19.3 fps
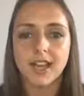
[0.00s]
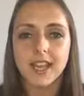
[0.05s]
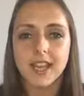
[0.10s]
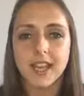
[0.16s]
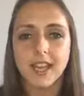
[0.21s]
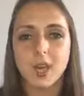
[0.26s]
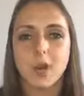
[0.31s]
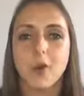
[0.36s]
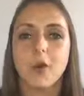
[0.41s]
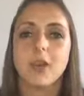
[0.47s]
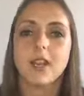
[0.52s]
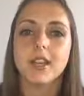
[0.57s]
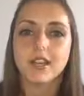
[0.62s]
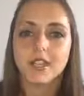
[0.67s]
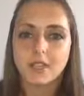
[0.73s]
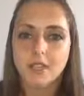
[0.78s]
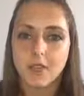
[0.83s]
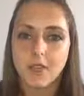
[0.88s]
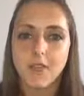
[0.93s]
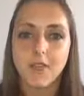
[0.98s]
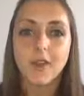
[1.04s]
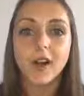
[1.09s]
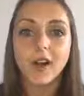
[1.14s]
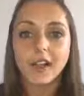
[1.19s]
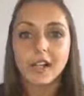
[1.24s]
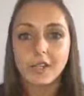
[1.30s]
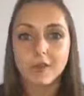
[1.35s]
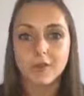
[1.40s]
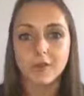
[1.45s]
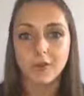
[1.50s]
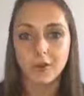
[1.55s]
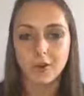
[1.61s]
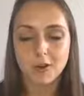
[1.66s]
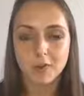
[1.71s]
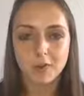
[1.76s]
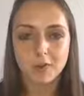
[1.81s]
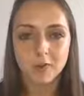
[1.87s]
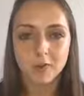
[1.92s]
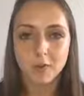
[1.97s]
it creates a fun
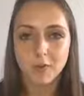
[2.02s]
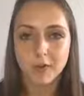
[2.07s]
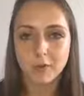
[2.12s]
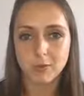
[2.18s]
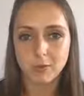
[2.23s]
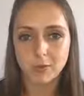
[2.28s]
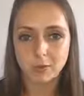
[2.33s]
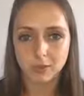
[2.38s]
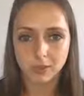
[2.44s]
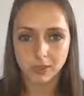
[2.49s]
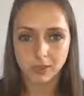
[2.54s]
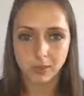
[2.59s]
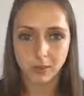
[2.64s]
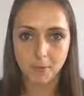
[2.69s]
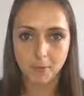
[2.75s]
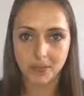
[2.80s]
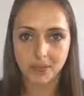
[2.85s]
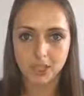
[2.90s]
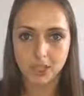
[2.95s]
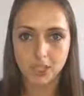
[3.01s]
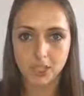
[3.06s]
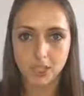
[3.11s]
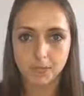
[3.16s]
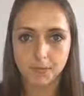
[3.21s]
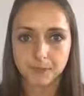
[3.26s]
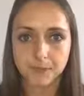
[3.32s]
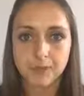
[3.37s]
environment for people to want to come back to.